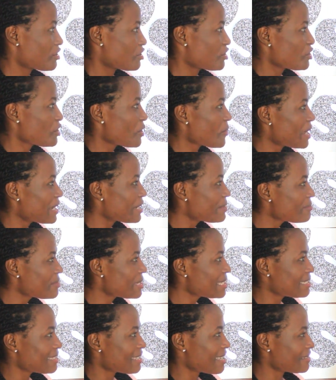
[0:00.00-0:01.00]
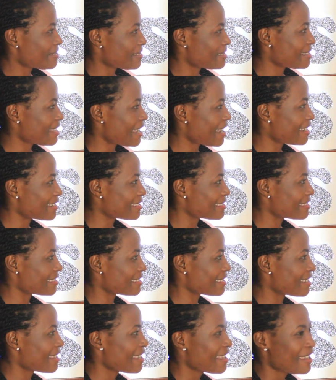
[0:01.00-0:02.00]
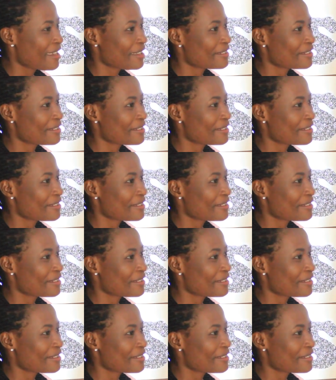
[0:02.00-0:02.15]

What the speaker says: You know what it means in our society?